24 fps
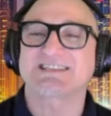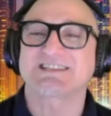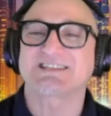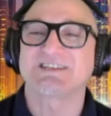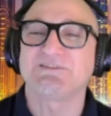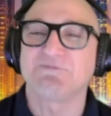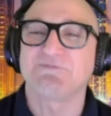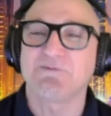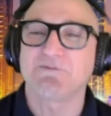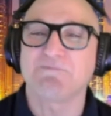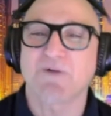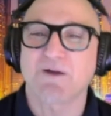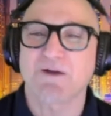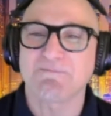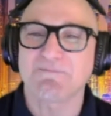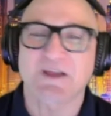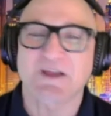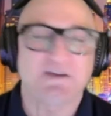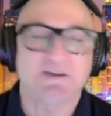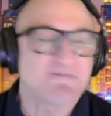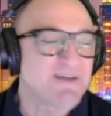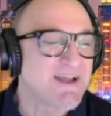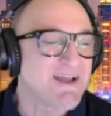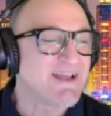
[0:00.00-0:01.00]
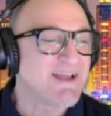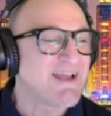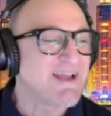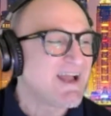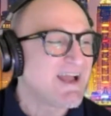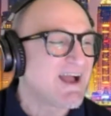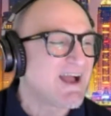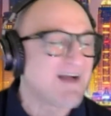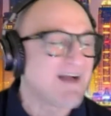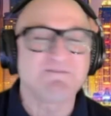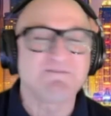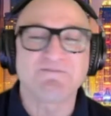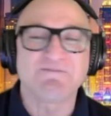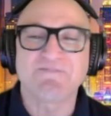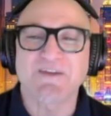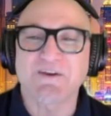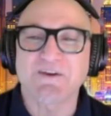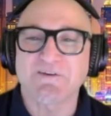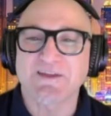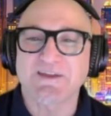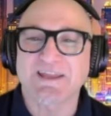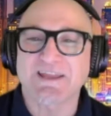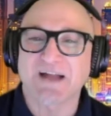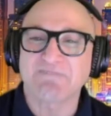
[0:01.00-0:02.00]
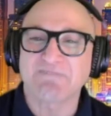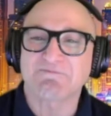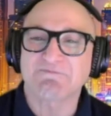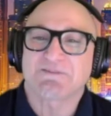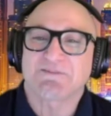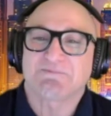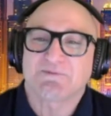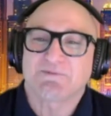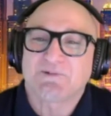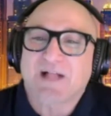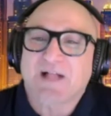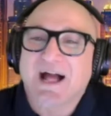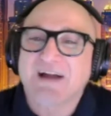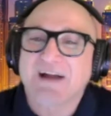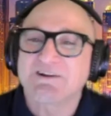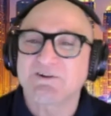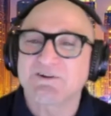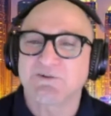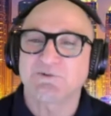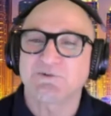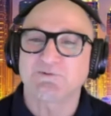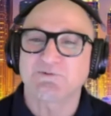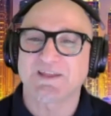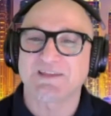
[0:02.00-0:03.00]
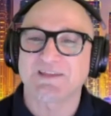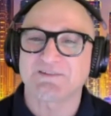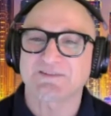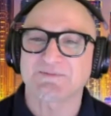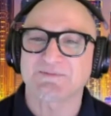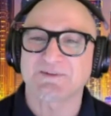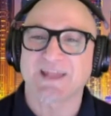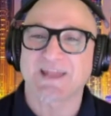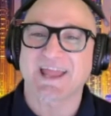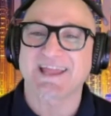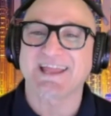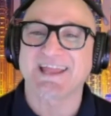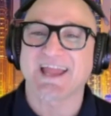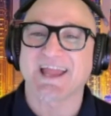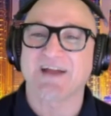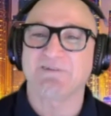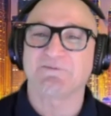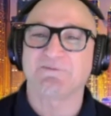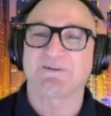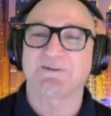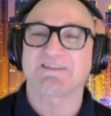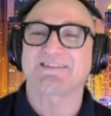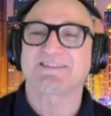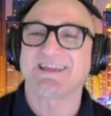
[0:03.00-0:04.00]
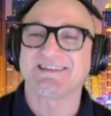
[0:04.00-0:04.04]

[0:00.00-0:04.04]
you remind me of a very comfortable uncle that you just want to hang out with,